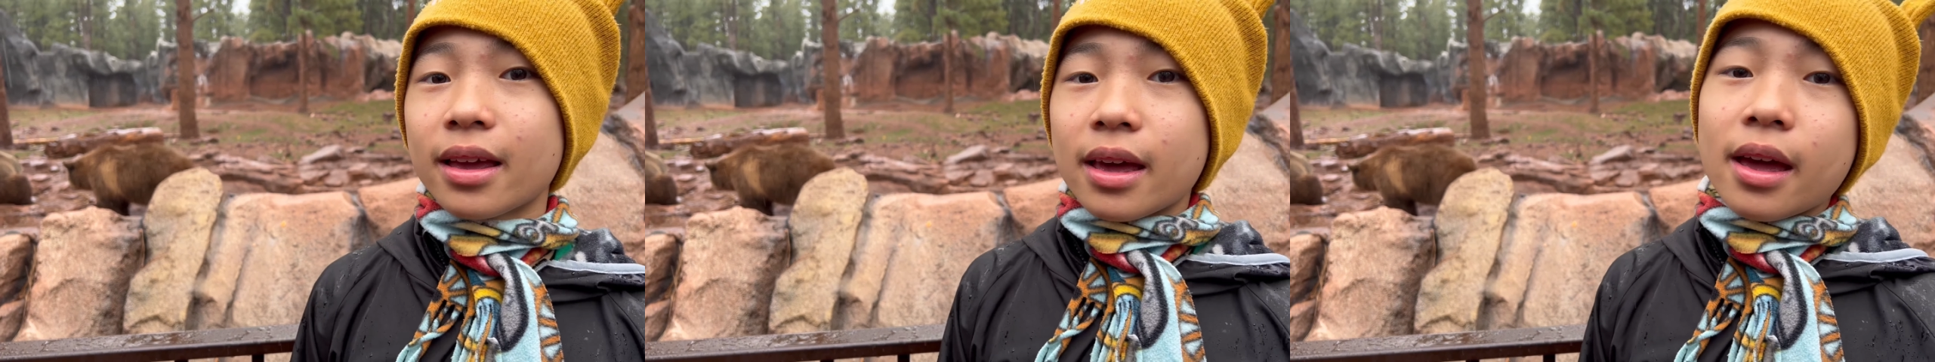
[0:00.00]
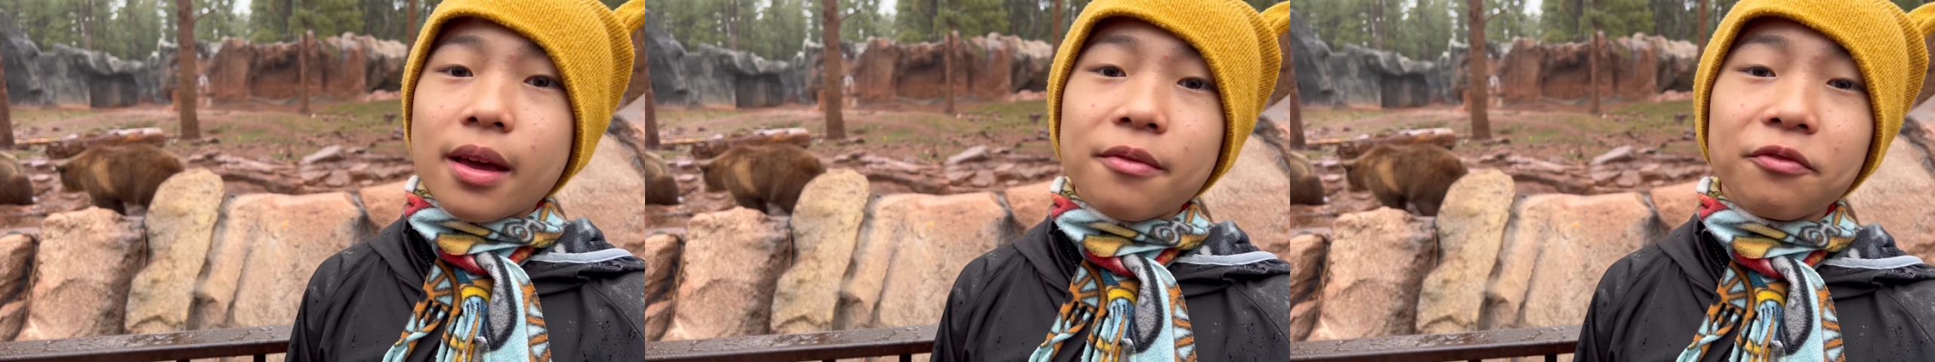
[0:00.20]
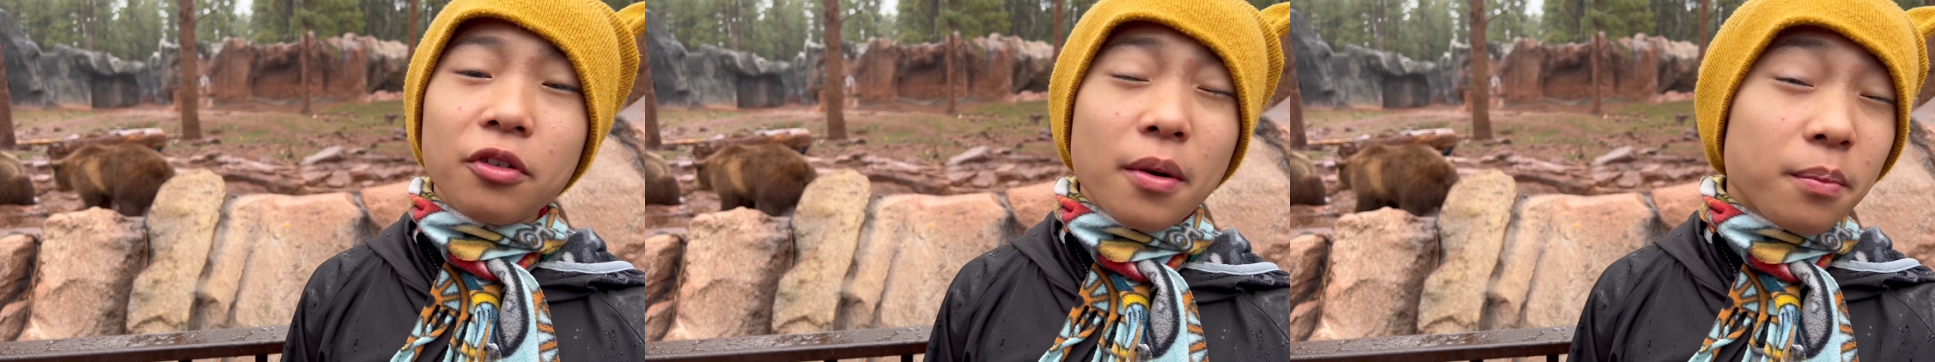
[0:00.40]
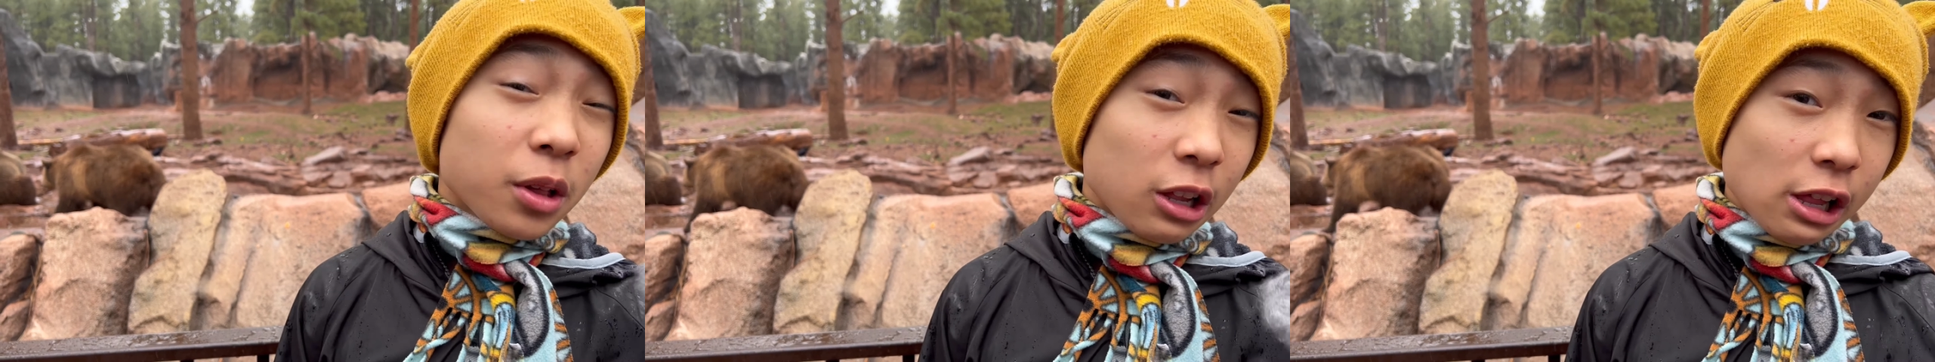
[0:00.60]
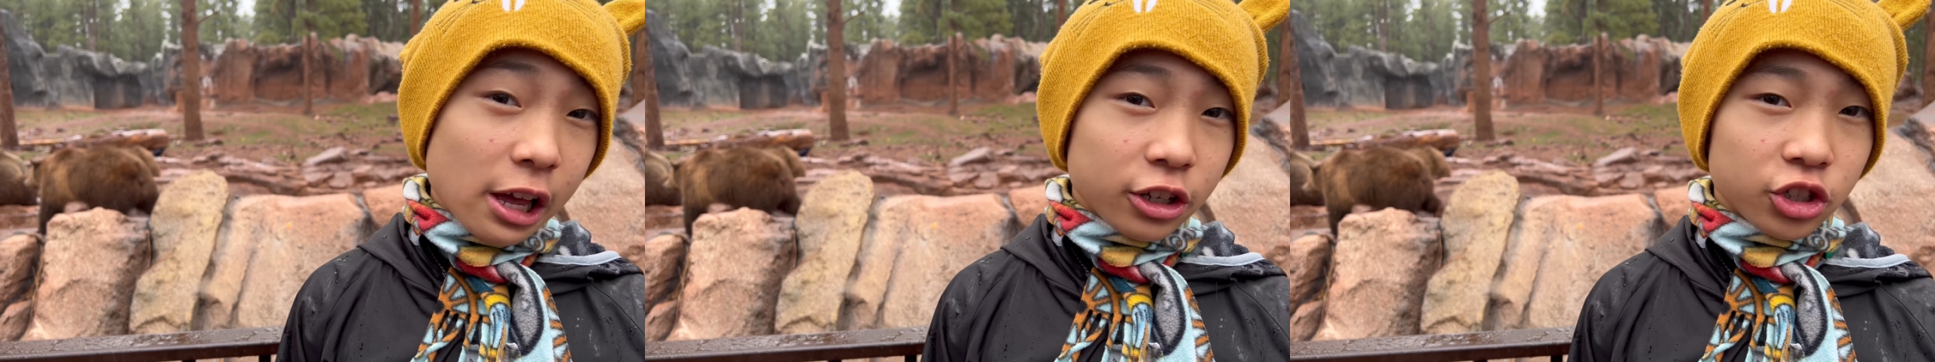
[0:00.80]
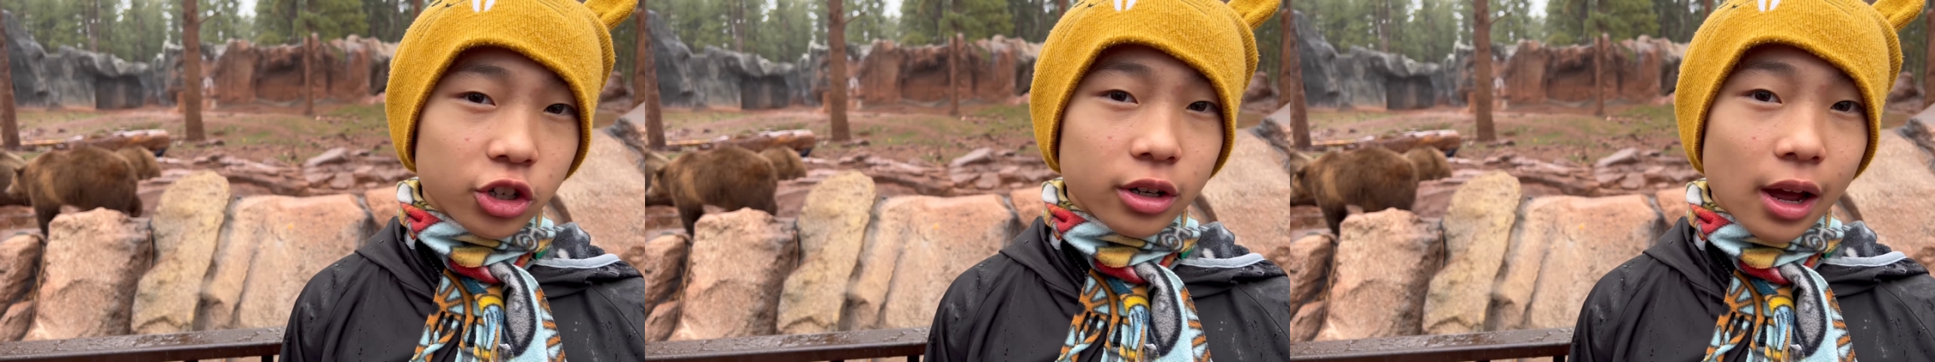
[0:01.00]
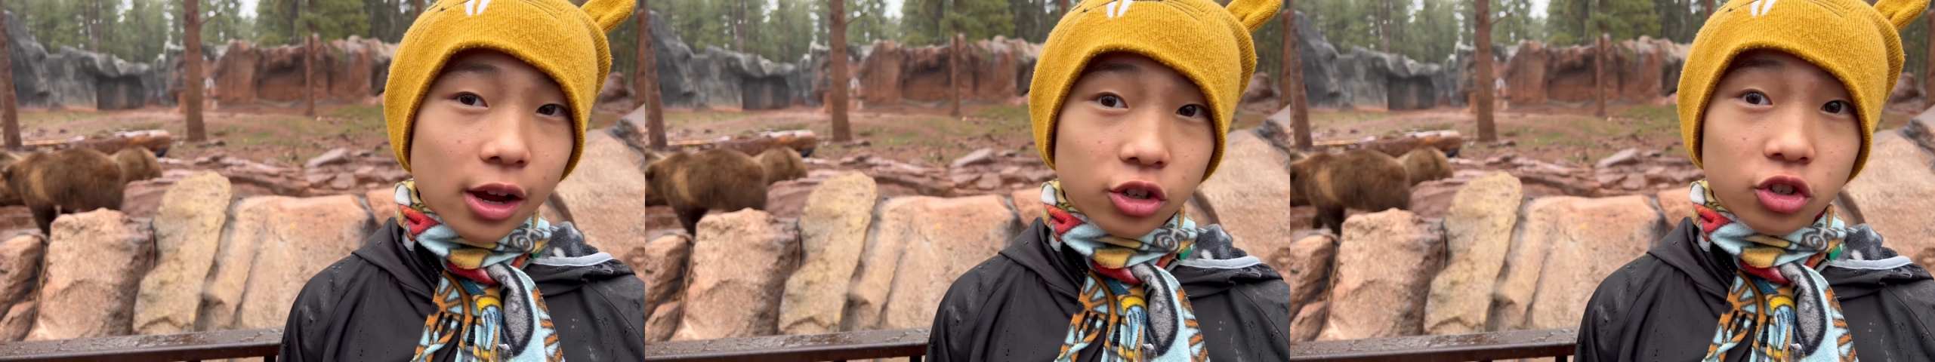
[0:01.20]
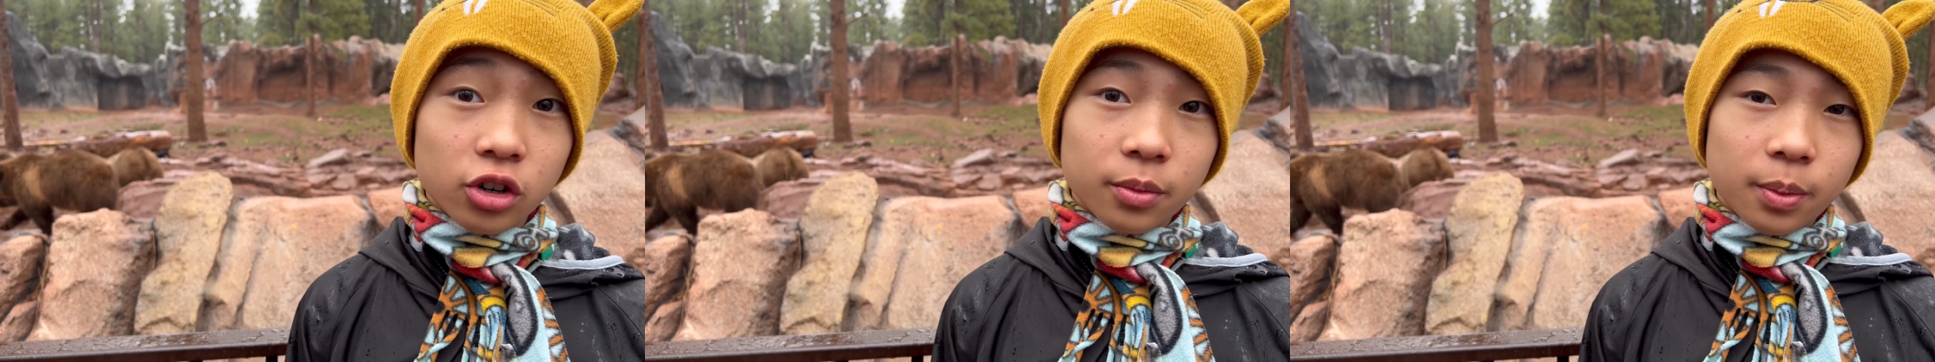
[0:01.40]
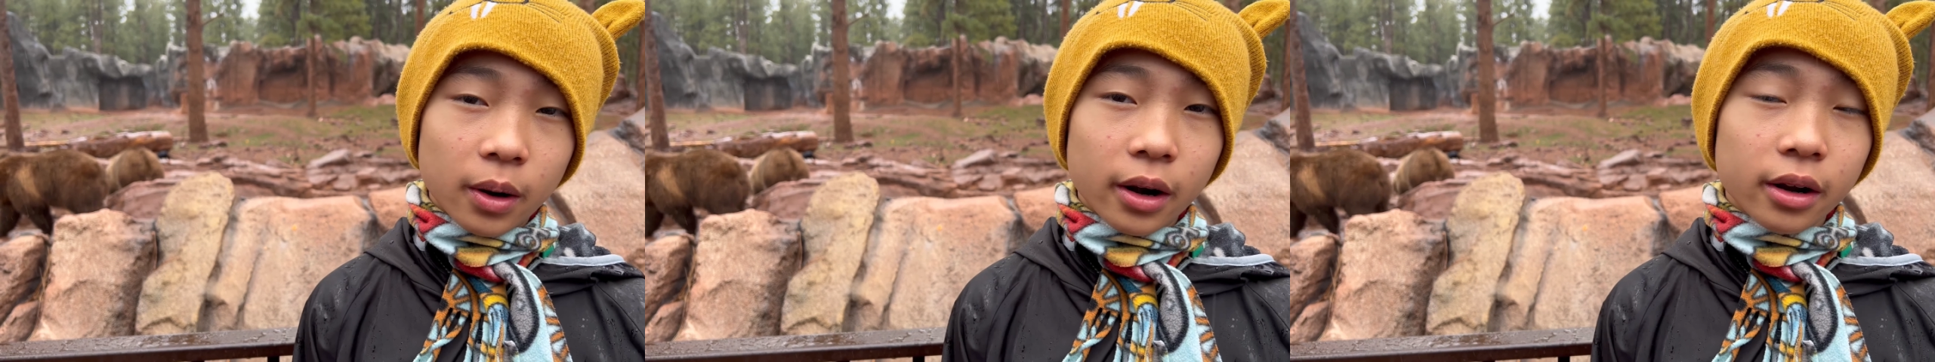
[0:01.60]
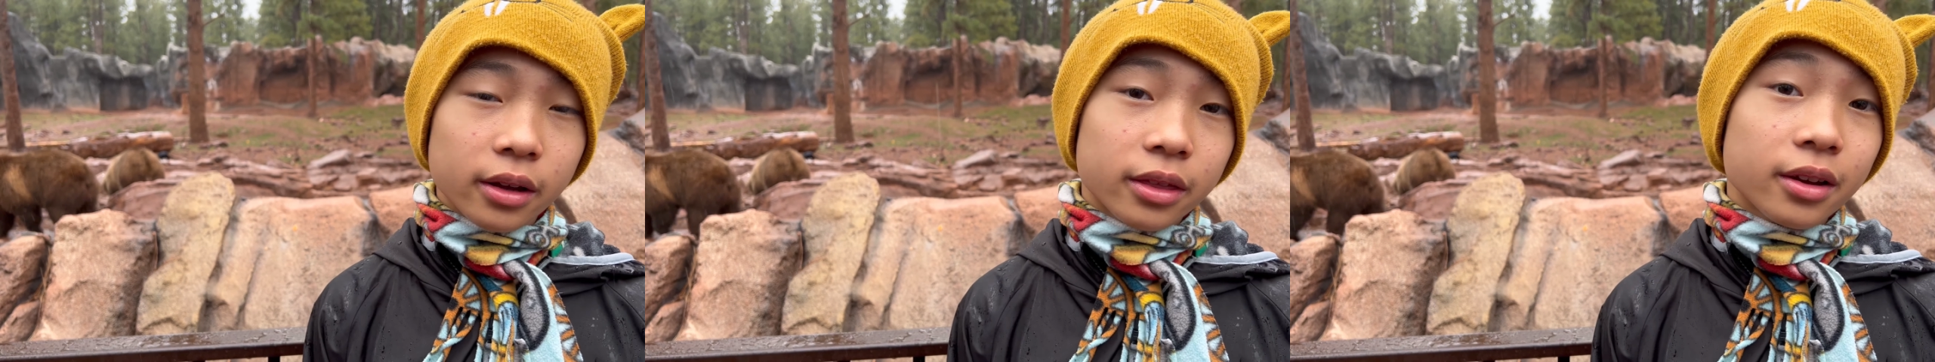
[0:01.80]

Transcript: came from Glacier National Park.